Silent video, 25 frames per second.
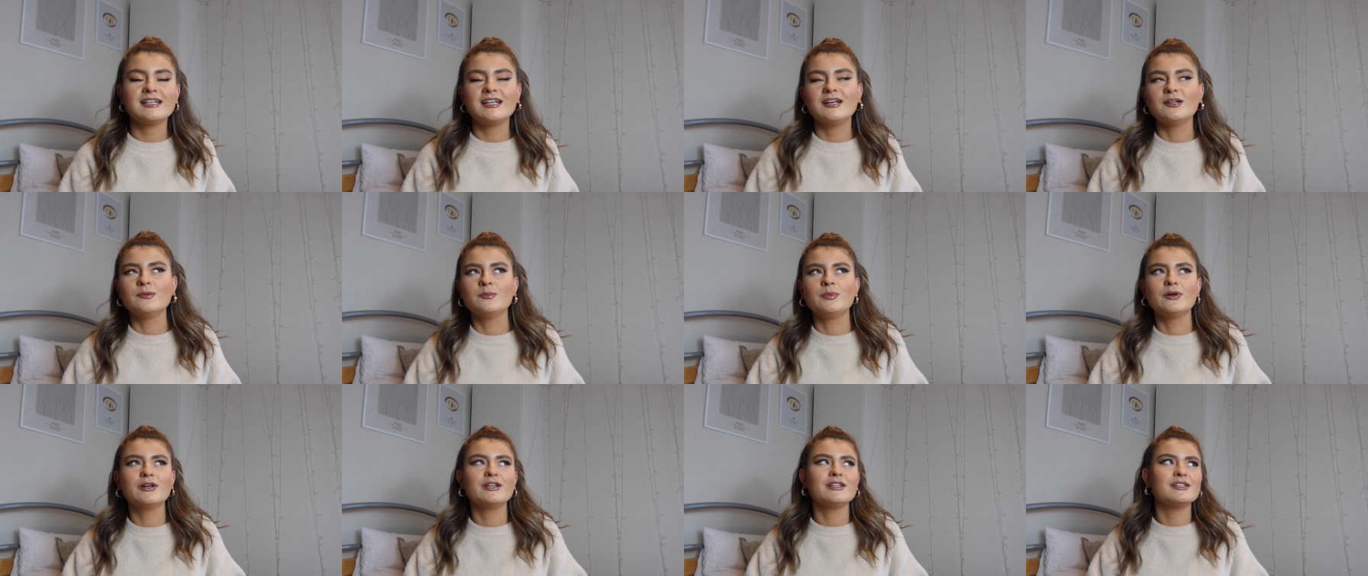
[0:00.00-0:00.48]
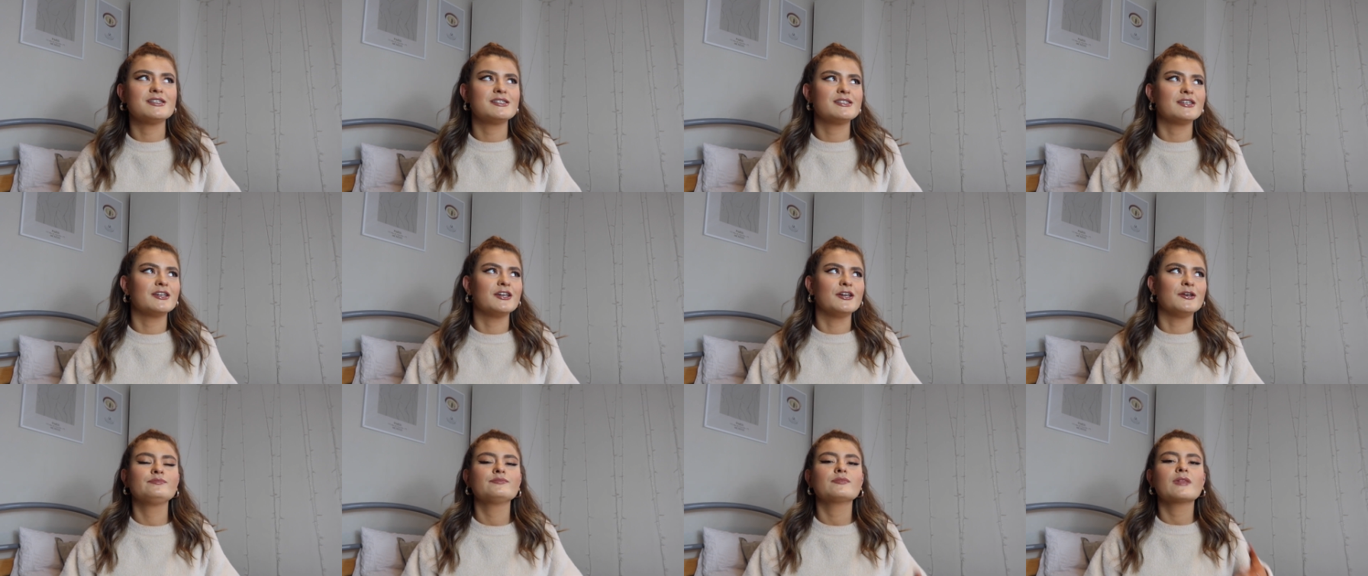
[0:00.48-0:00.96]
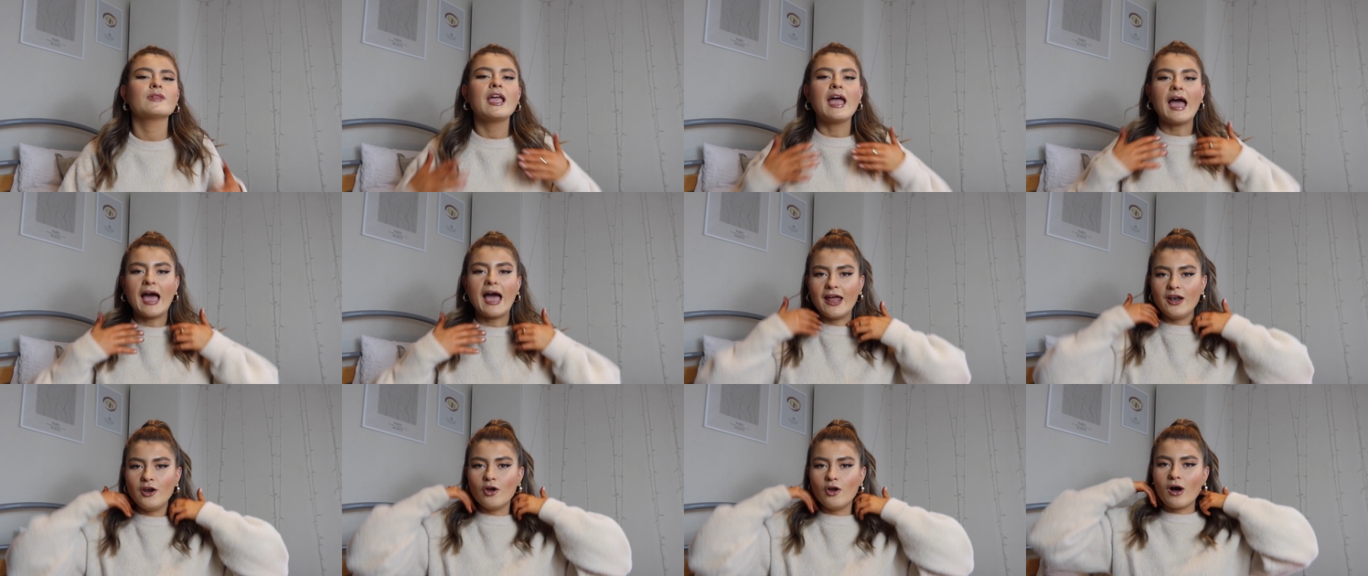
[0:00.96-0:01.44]
little bodysuit
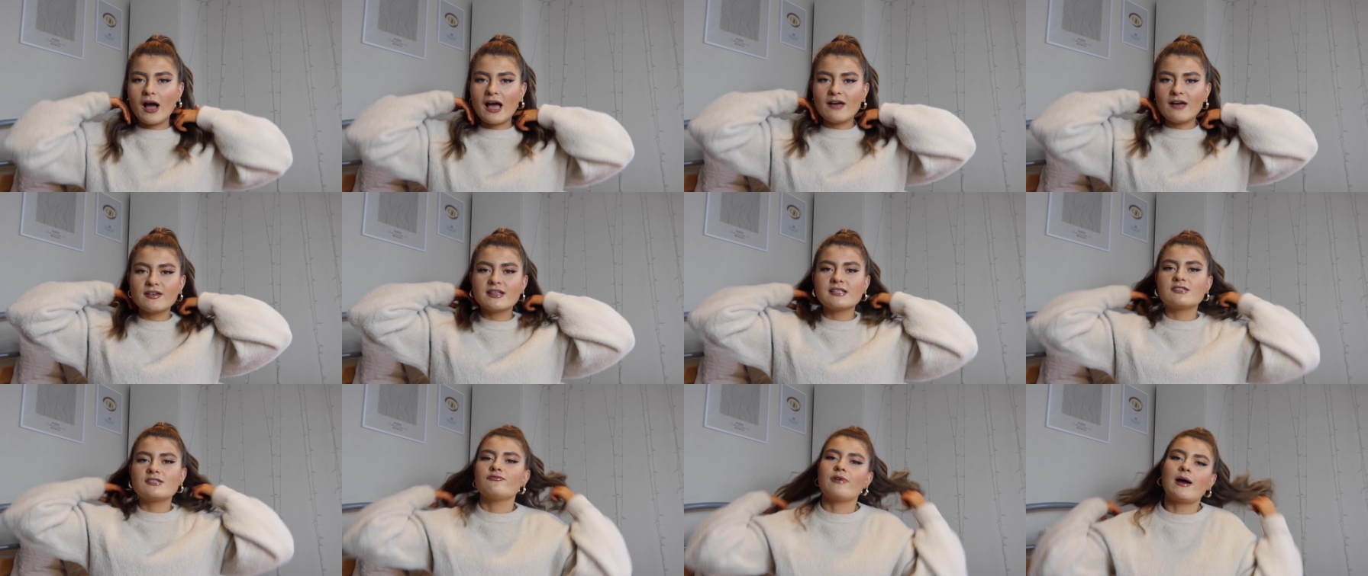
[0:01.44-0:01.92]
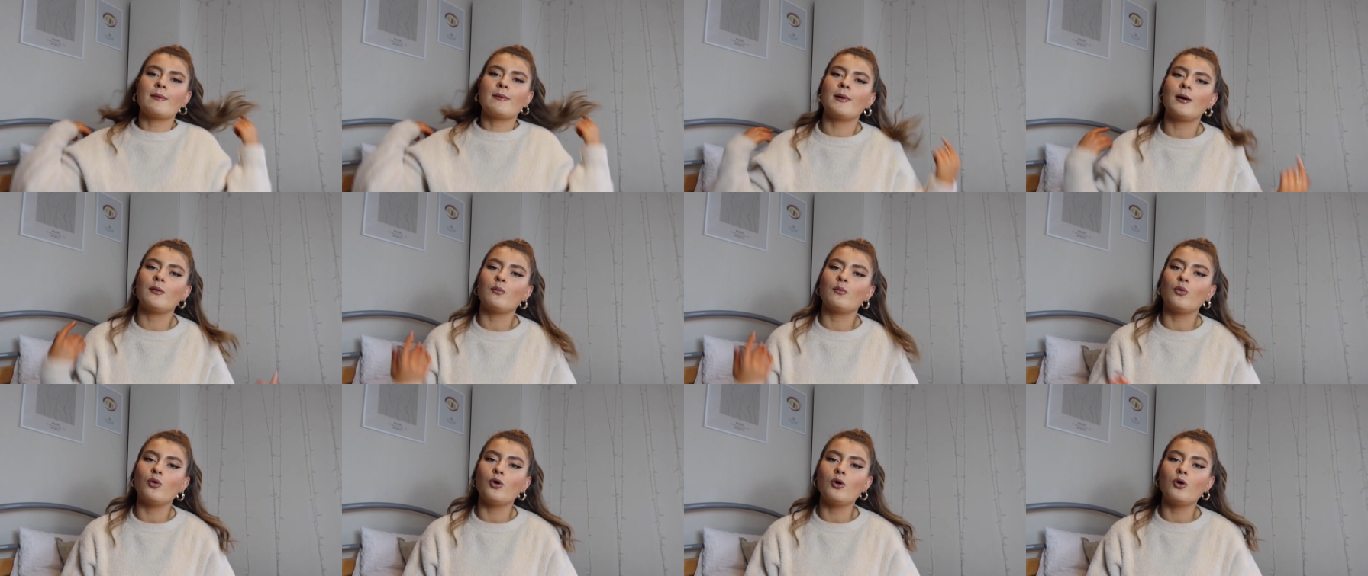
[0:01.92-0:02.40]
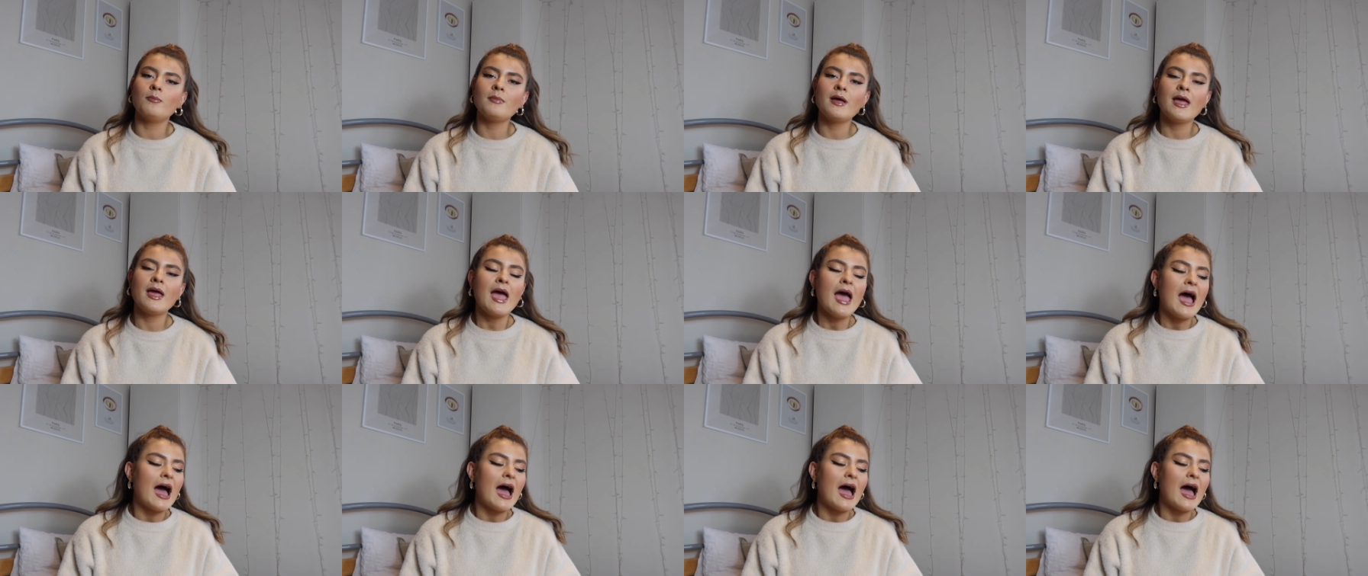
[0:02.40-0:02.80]
and not having to wrap up warm.